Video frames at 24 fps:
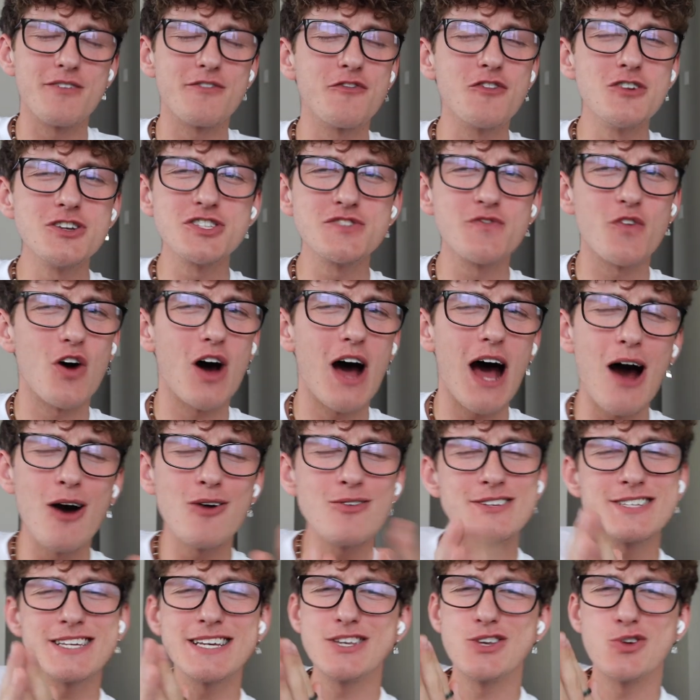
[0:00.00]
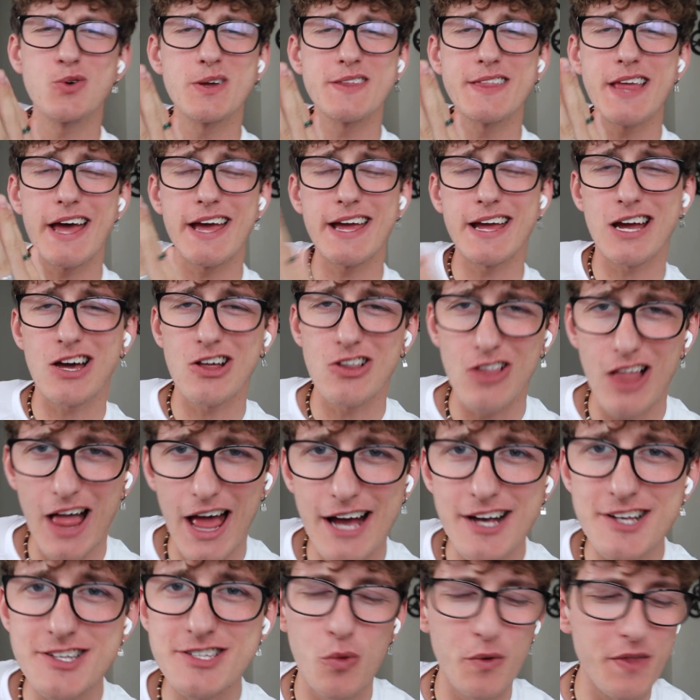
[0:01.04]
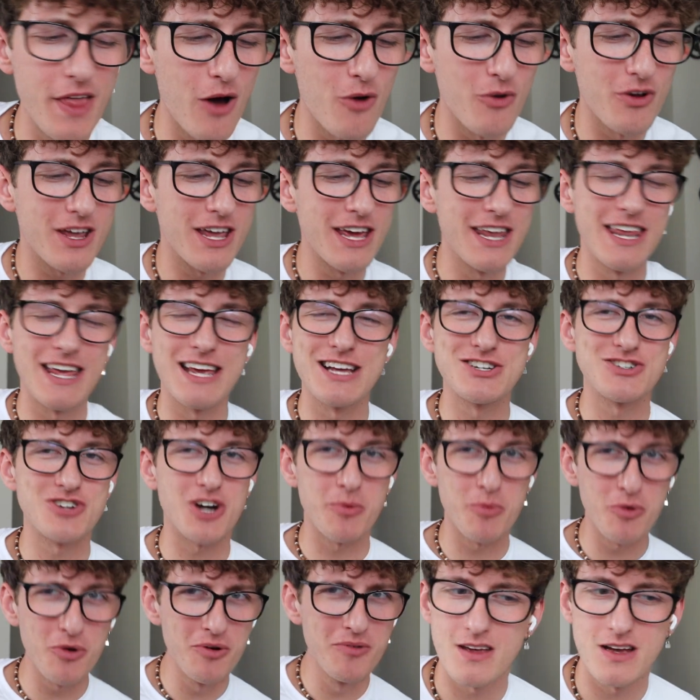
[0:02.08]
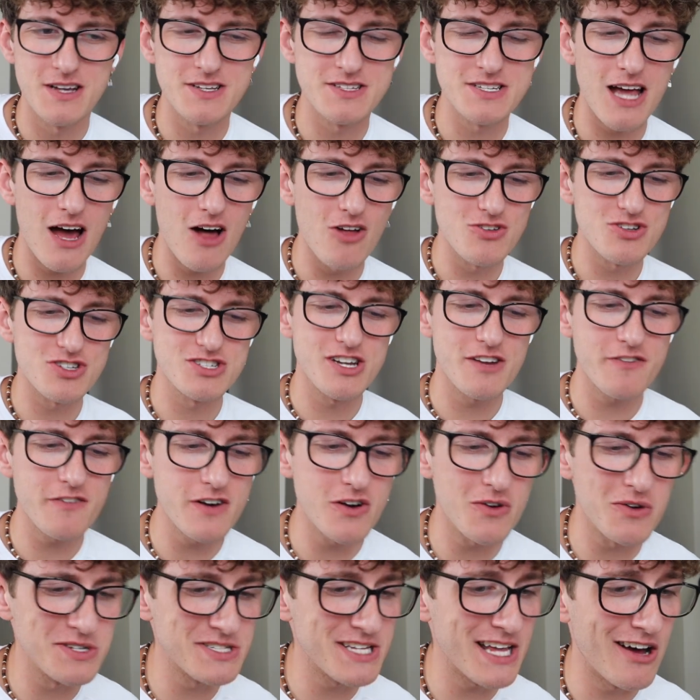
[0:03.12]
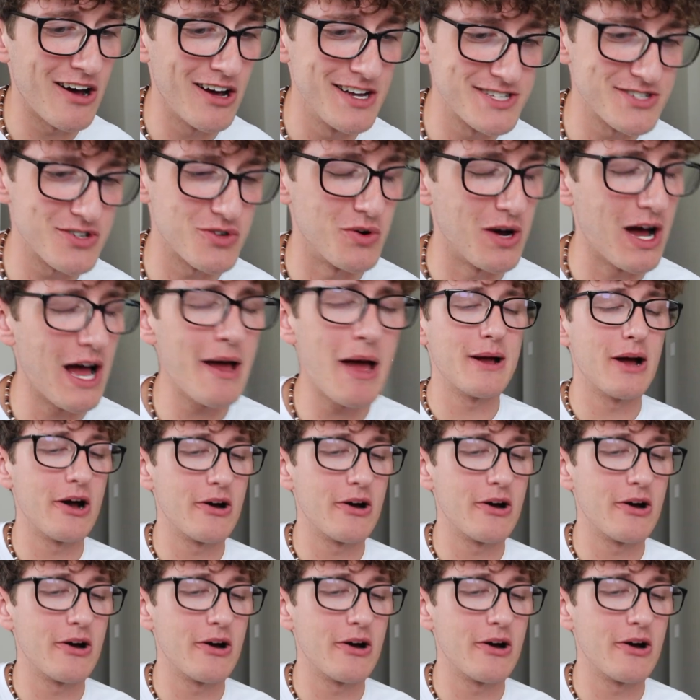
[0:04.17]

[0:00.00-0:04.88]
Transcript: First of all, how is he doing that in class without getting in trouble? Is college different, or is that high school?